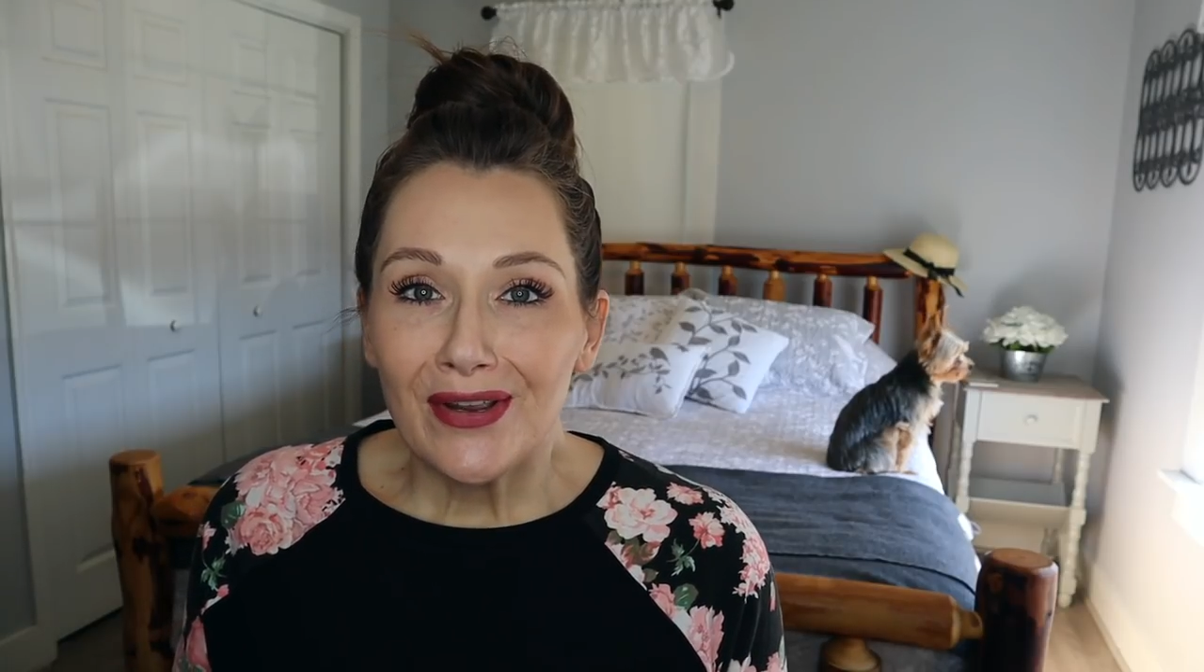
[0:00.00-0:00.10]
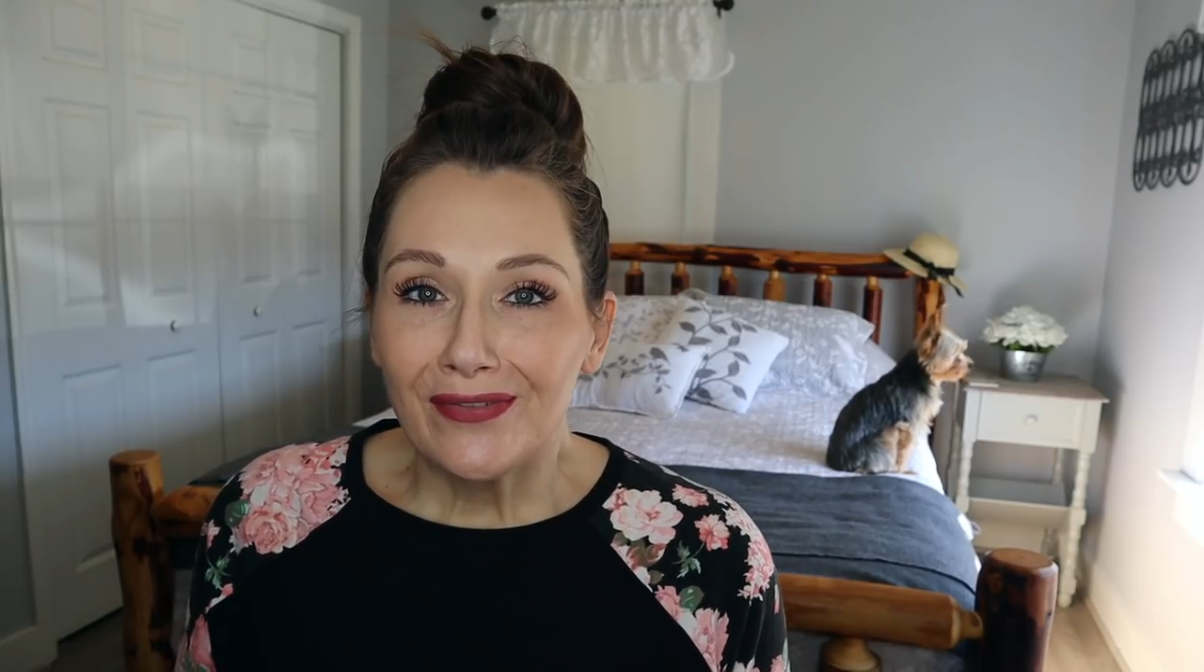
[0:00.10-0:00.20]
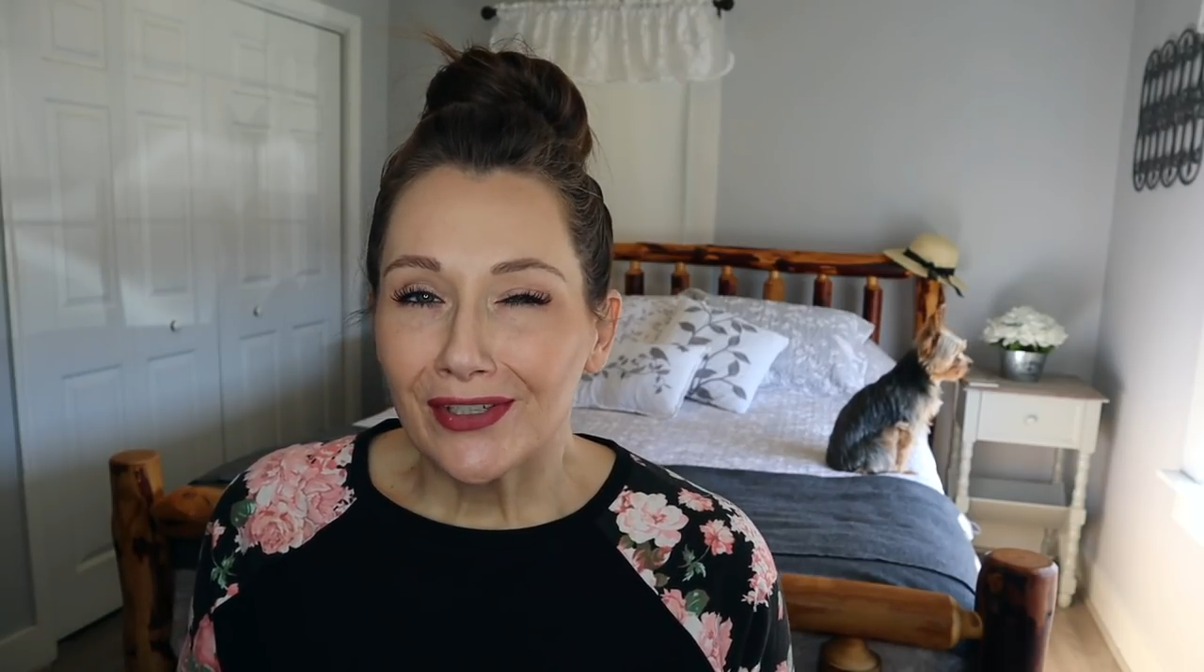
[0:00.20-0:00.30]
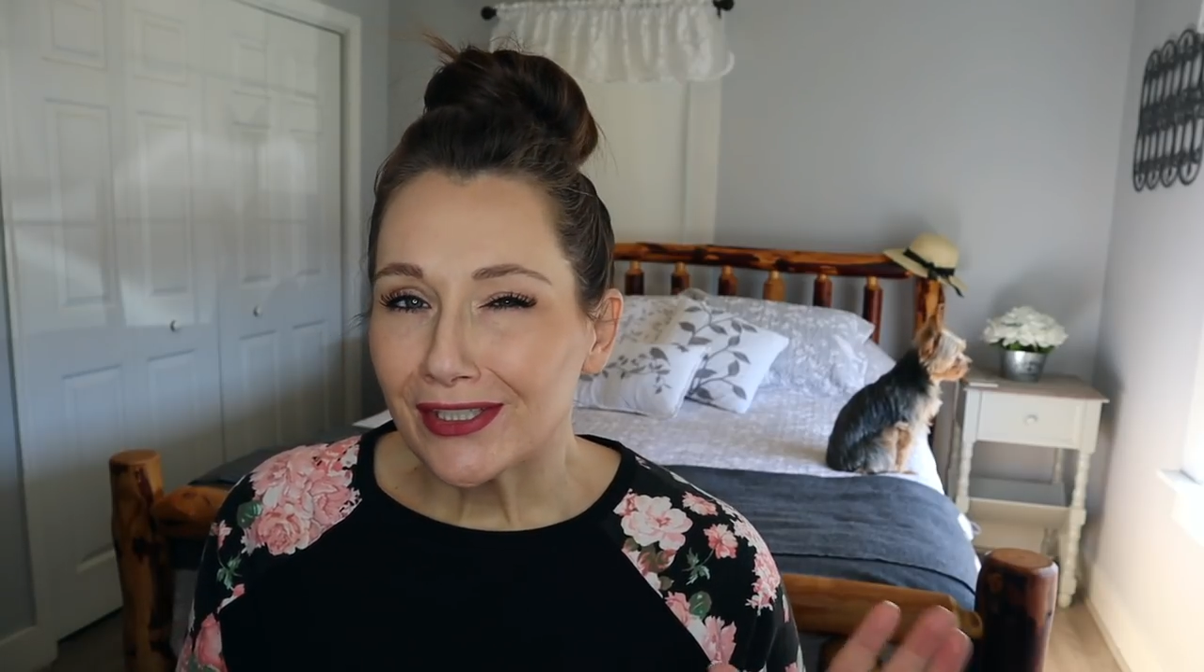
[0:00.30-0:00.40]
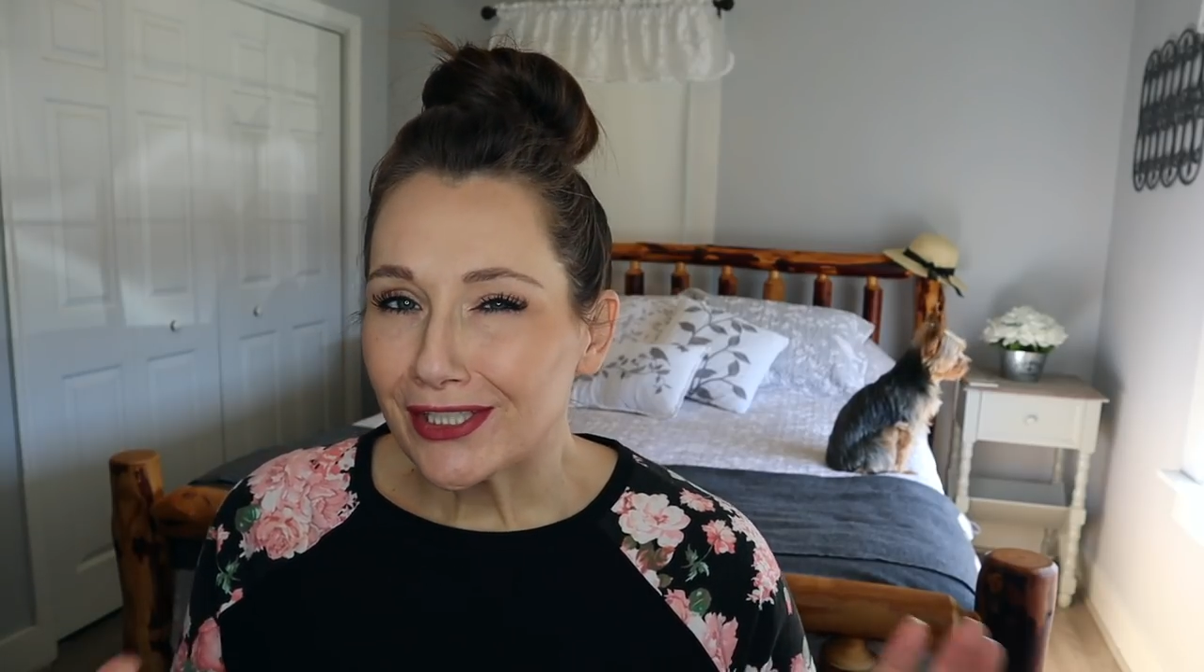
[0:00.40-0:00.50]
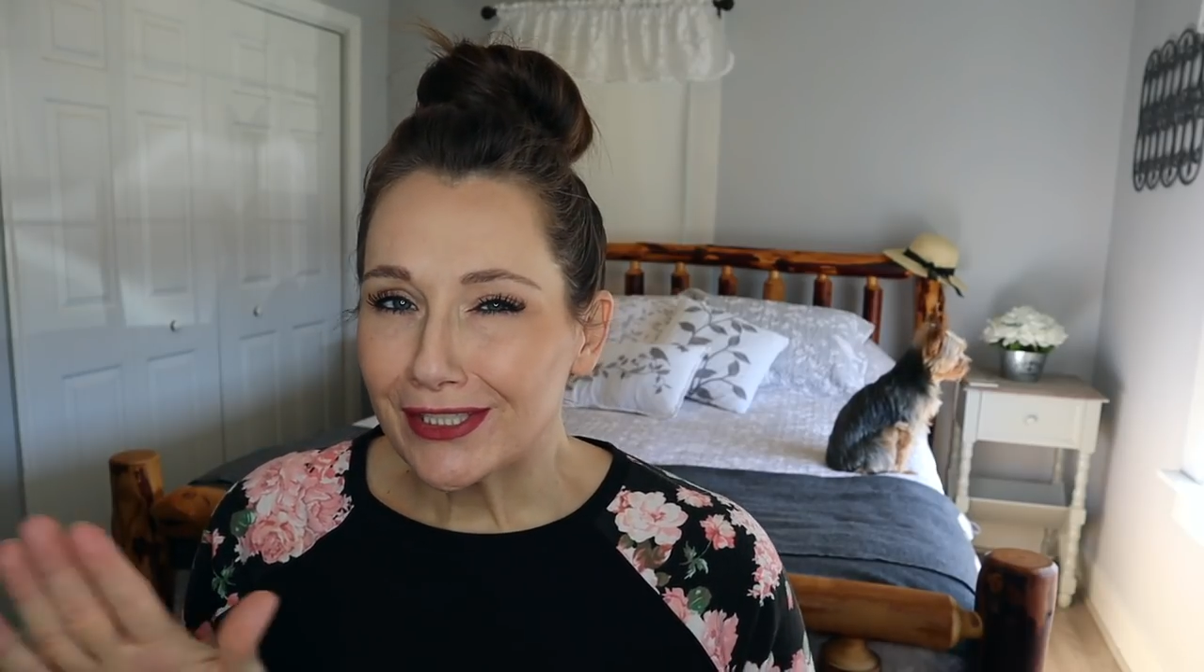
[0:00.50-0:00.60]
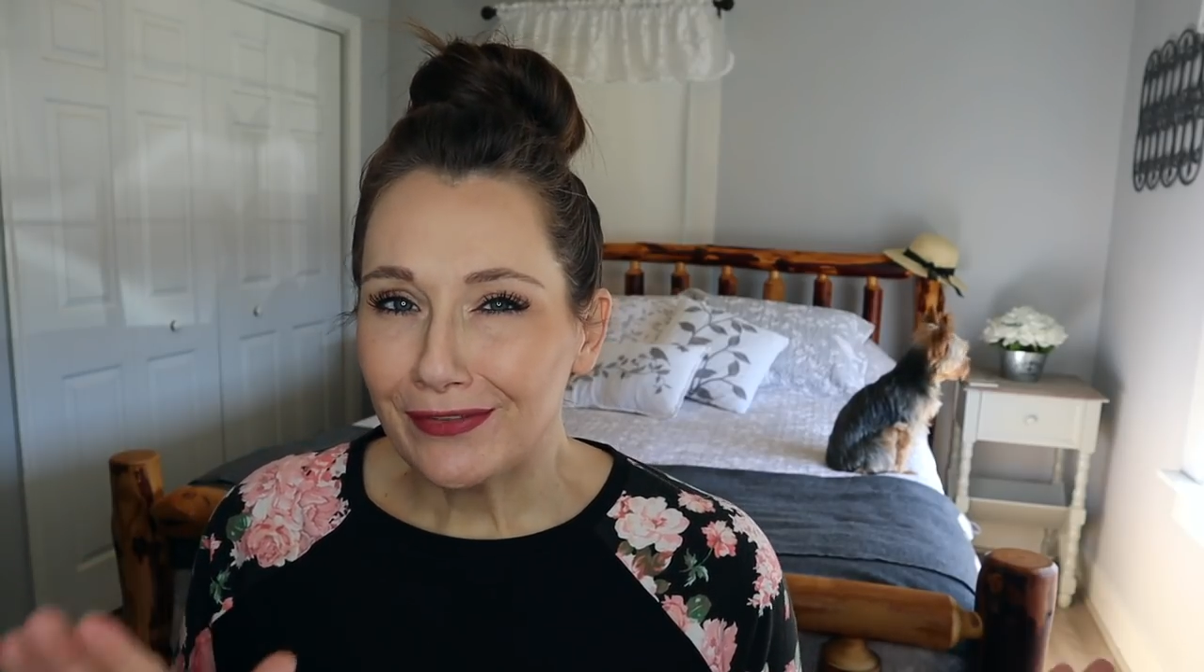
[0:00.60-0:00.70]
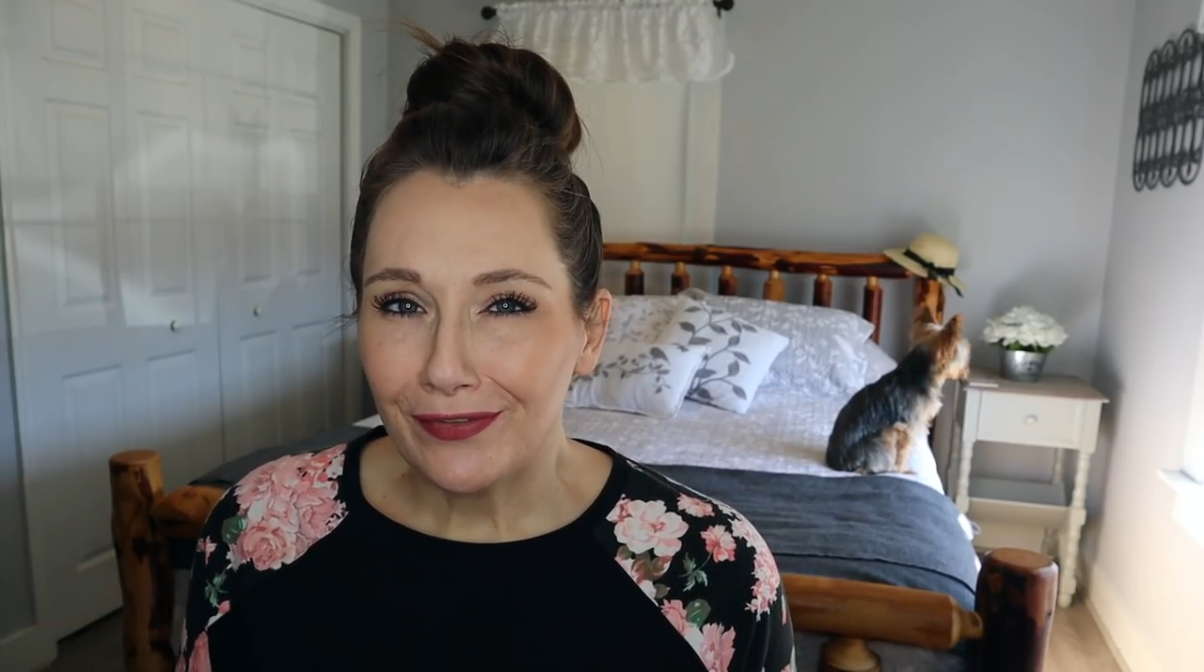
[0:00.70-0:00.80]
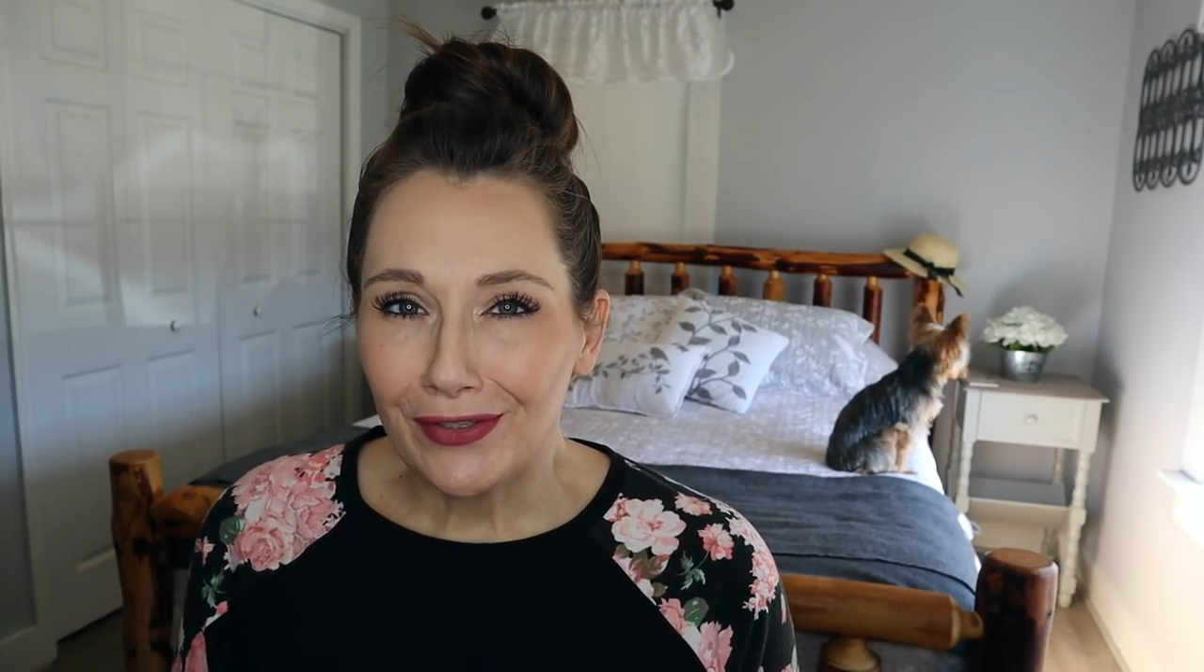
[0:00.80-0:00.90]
over just a